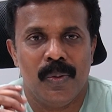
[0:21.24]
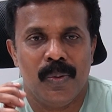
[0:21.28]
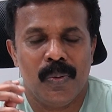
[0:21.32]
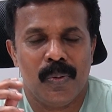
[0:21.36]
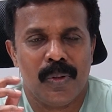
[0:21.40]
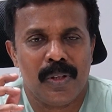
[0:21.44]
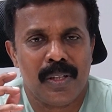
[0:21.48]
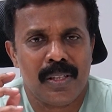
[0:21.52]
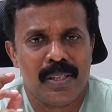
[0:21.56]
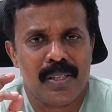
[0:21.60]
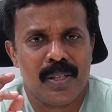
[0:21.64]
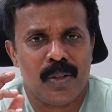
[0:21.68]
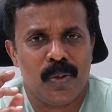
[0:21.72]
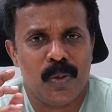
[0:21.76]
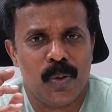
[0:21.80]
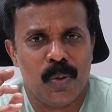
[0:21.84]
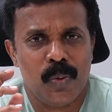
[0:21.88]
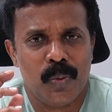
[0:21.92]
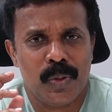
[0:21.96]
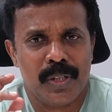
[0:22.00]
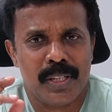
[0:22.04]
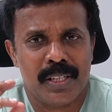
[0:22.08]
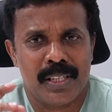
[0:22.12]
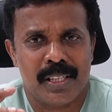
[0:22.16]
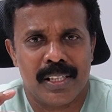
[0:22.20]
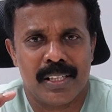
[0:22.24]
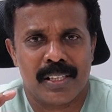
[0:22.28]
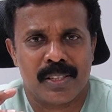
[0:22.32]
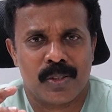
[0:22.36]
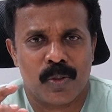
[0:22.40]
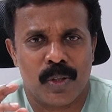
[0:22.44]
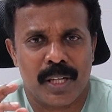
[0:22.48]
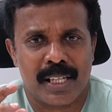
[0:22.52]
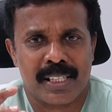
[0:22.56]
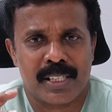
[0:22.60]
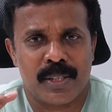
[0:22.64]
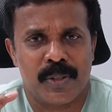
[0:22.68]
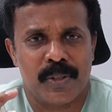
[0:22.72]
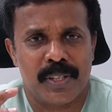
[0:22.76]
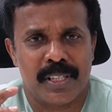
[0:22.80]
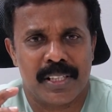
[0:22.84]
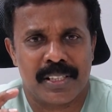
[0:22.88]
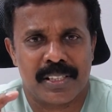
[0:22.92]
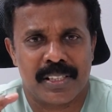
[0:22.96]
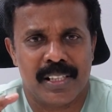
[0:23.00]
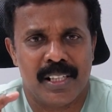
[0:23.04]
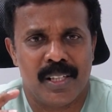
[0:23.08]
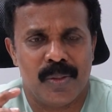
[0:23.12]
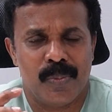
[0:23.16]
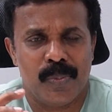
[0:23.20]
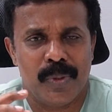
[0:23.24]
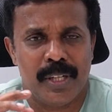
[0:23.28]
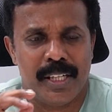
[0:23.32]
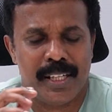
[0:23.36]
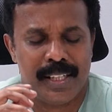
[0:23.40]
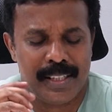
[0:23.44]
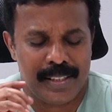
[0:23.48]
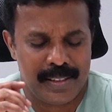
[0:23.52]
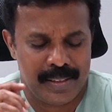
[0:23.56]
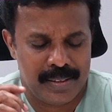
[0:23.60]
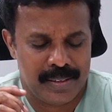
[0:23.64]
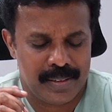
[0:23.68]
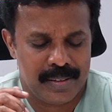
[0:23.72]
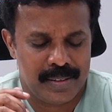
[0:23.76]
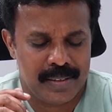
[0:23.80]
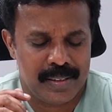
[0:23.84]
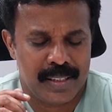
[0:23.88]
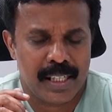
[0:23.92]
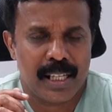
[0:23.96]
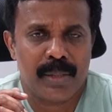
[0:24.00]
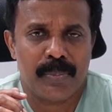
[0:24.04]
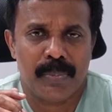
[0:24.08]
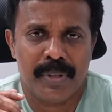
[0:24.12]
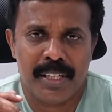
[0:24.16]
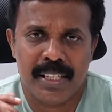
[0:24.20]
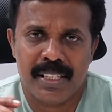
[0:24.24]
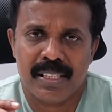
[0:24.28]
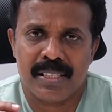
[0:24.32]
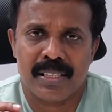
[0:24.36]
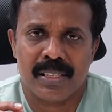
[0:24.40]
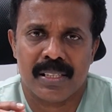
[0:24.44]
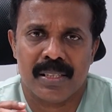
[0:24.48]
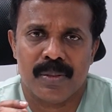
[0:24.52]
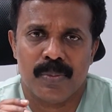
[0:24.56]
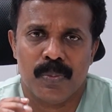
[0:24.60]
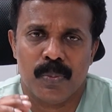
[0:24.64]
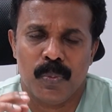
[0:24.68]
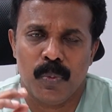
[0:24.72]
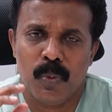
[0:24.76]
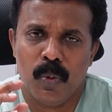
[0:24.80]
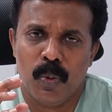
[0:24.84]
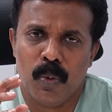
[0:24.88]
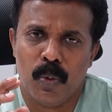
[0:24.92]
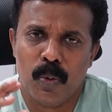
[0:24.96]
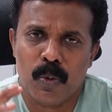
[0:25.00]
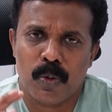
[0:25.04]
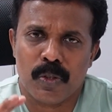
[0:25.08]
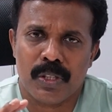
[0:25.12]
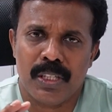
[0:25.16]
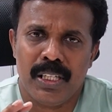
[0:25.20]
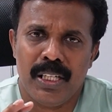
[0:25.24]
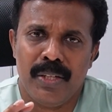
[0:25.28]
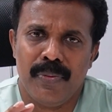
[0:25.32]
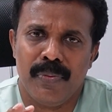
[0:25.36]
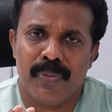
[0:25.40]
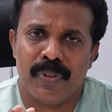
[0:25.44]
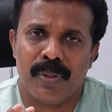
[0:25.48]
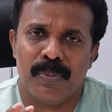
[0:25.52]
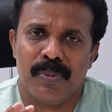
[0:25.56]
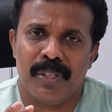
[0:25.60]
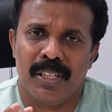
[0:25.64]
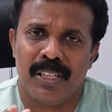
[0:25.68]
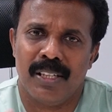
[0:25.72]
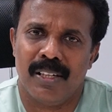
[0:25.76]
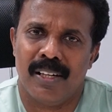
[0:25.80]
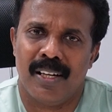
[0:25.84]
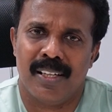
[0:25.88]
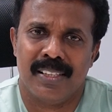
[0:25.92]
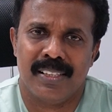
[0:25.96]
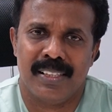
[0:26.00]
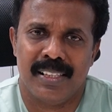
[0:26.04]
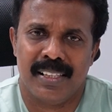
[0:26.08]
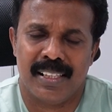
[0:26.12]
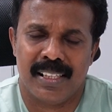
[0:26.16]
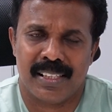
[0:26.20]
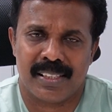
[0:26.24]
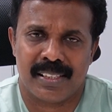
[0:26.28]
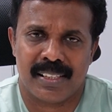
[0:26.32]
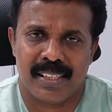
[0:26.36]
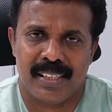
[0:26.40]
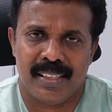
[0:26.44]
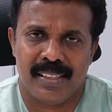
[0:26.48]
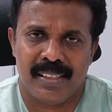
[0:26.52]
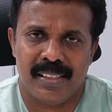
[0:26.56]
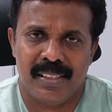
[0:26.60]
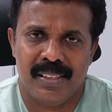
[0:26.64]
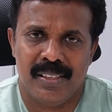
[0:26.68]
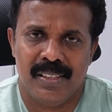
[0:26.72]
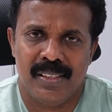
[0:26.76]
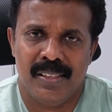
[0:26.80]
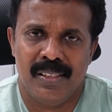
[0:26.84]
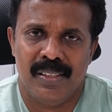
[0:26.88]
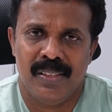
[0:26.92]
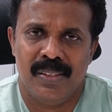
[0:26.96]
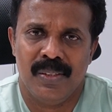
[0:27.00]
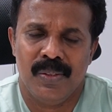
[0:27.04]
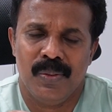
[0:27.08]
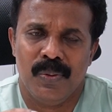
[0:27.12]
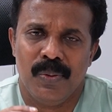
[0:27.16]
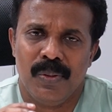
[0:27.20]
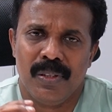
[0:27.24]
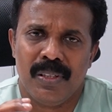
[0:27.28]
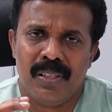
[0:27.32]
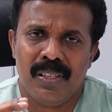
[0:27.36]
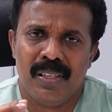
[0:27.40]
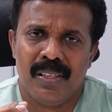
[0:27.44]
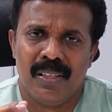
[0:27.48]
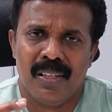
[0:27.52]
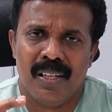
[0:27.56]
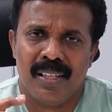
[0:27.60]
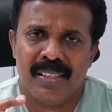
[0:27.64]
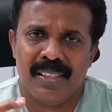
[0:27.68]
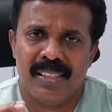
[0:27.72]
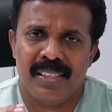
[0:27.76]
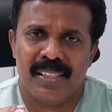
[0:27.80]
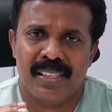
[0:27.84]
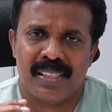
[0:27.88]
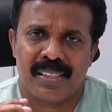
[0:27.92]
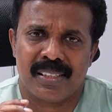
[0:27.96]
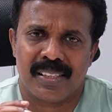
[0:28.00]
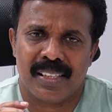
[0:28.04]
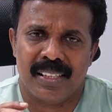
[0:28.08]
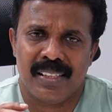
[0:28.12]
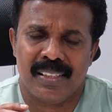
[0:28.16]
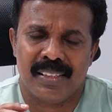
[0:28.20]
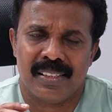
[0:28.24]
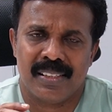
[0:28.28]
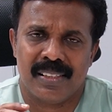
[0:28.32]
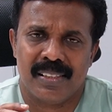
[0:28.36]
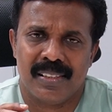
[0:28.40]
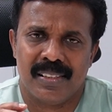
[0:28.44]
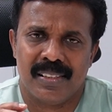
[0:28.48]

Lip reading: What is the lower gastrointestinal bleeding? That means mostly from the large intestine. What are the large intestines?